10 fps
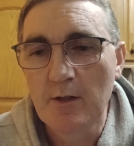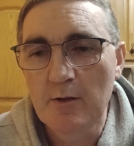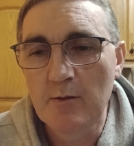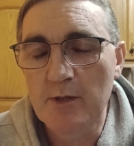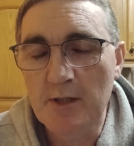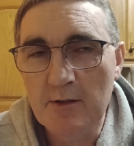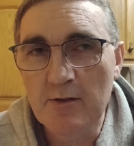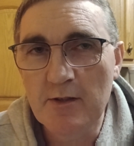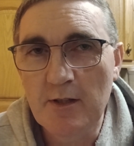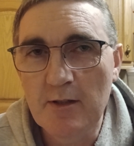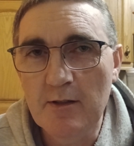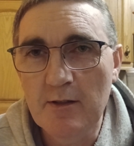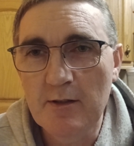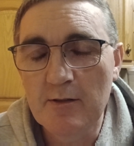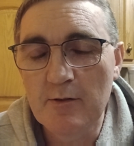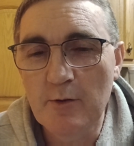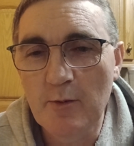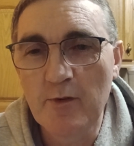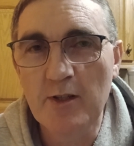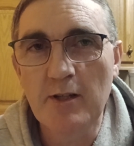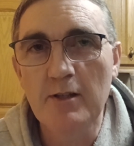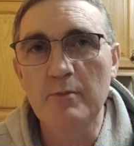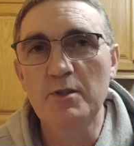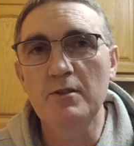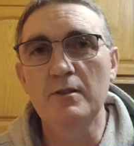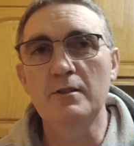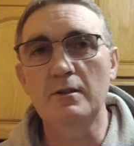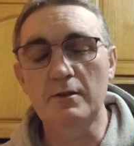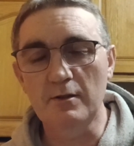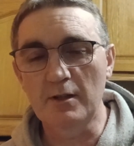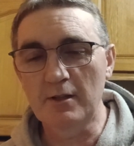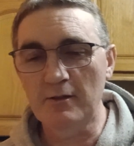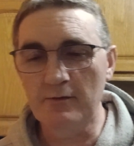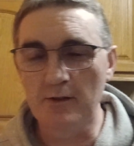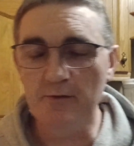Hope it's interesting. Hopefully it helps you in your life.